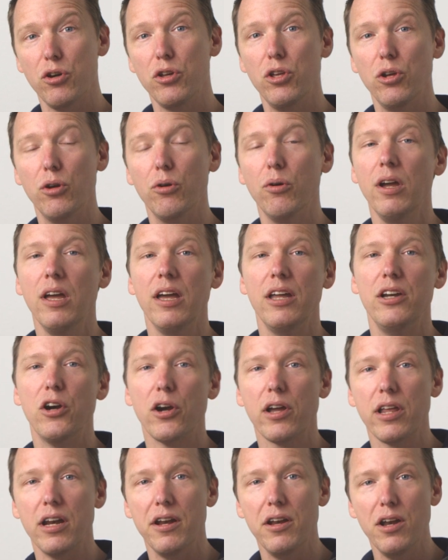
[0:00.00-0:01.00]
you, and
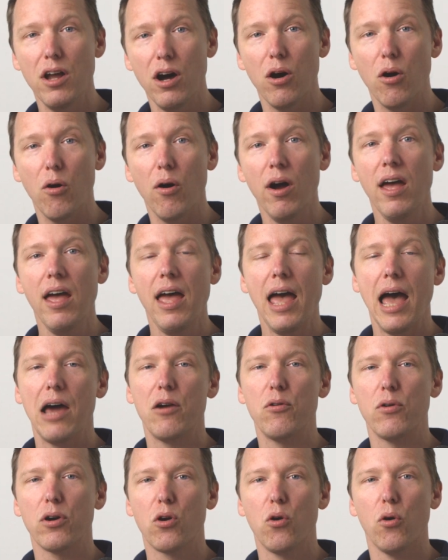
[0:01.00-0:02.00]
you're going to know how
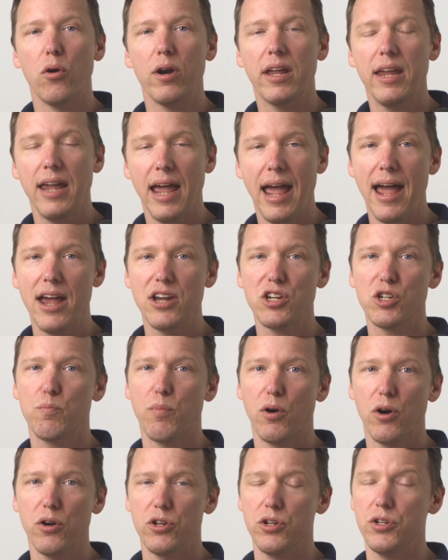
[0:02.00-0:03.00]
to record a cash
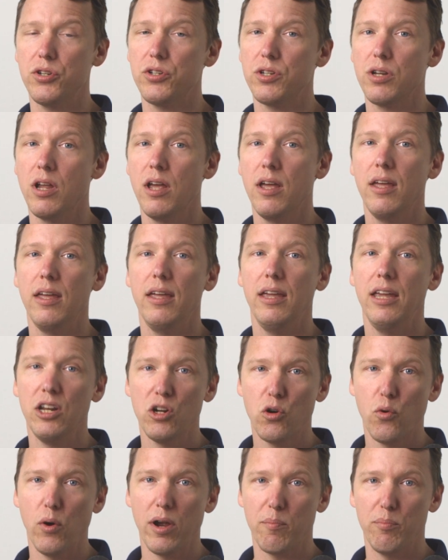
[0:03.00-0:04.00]
purchase
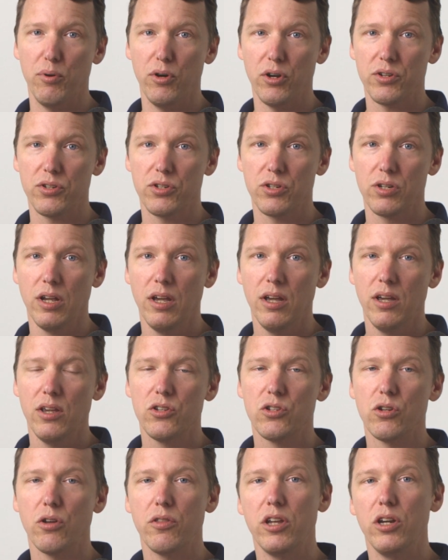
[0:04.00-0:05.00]
in QuickBooks
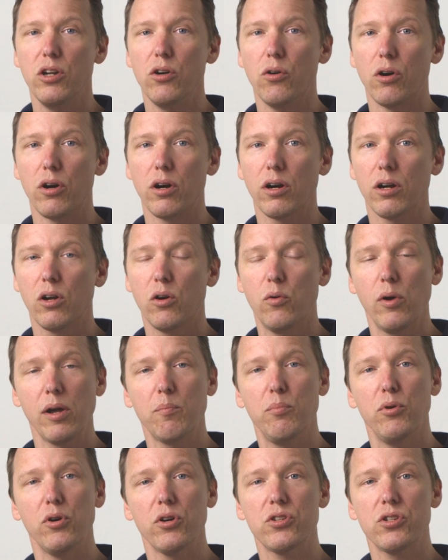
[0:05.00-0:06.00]
so that your
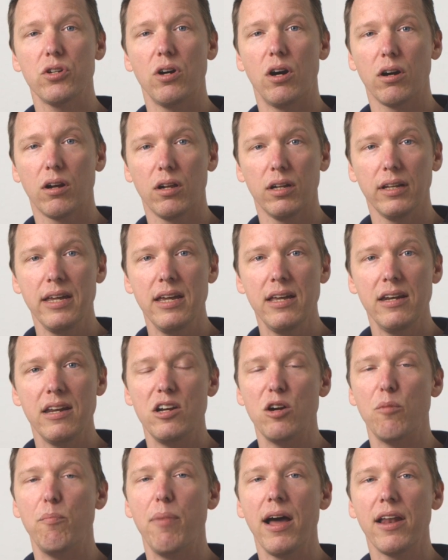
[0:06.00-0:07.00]
QuickBooks are clean
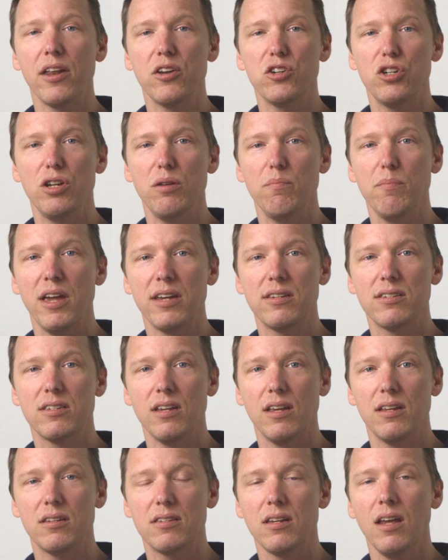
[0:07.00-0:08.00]
and your balance sheet makes
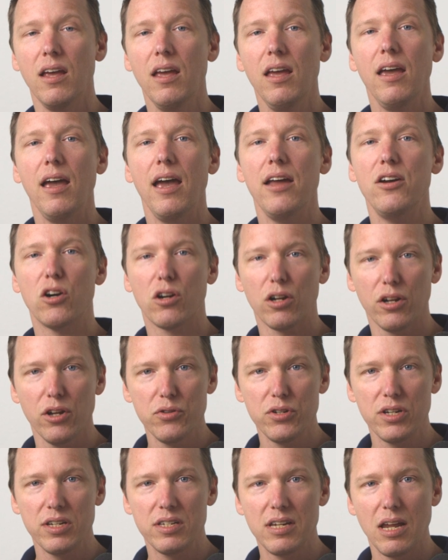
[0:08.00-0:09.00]
sense and your
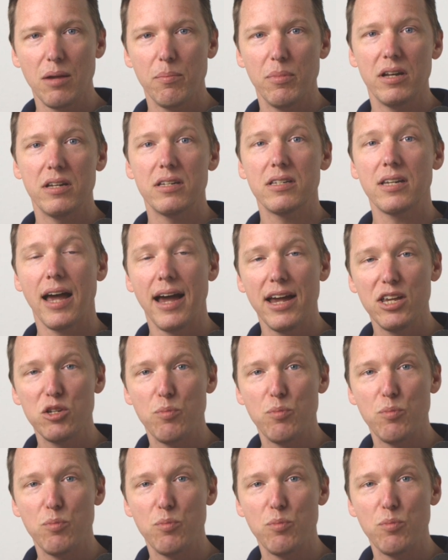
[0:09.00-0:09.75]
closing statement ties